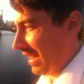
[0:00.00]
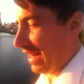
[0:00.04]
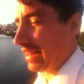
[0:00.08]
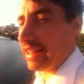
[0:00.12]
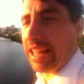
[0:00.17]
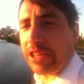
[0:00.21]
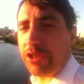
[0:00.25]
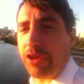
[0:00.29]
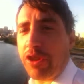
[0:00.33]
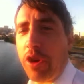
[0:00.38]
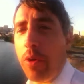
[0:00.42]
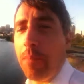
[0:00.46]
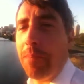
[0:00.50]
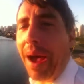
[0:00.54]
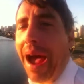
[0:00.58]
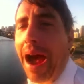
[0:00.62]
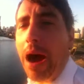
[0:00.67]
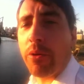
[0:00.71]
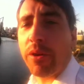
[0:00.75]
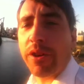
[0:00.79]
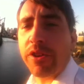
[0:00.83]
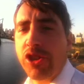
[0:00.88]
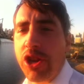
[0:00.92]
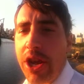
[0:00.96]
electrical
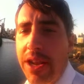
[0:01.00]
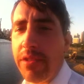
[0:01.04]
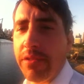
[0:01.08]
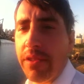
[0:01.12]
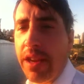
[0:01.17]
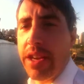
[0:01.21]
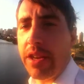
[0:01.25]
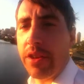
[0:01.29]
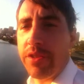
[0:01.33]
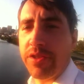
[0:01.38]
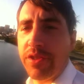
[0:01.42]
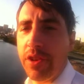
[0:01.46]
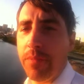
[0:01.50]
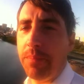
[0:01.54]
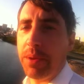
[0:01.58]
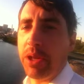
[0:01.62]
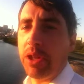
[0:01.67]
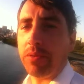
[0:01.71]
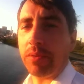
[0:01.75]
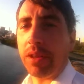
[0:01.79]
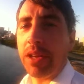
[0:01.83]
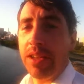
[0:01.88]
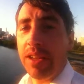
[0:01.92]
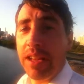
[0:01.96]
power generators are
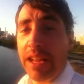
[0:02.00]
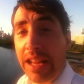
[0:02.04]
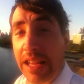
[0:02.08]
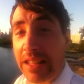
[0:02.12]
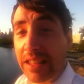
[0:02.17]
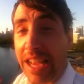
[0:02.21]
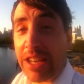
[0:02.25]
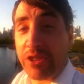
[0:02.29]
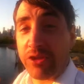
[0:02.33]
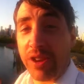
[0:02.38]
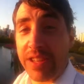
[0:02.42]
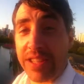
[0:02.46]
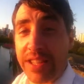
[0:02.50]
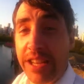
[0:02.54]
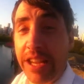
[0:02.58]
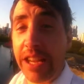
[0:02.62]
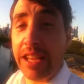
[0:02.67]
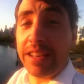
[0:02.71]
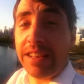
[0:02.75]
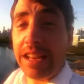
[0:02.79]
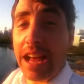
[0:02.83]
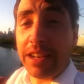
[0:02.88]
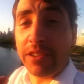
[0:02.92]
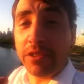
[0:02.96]
built. Electricity
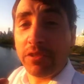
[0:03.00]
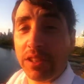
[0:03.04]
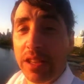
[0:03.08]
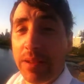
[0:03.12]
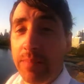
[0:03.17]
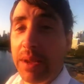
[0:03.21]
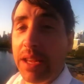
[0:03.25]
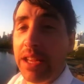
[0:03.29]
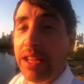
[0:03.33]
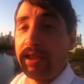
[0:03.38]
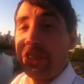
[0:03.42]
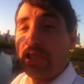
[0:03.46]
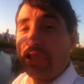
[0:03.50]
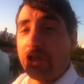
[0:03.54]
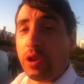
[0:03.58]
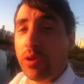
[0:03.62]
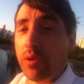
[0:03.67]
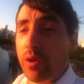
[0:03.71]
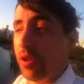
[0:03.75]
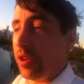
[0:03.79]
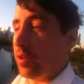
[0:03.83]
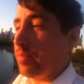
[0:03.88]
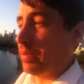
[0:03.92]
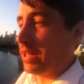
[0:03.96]
can not only be
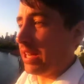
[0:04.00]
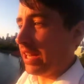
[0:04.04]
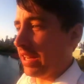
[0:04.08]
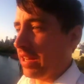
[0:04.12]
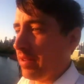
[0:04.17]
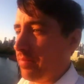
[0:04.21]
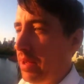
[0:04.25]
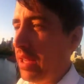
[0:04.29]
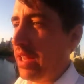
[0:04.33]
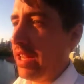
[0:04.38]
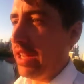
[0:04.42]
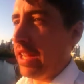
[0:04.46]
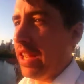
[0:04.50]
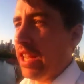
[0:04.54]
stored, but it can be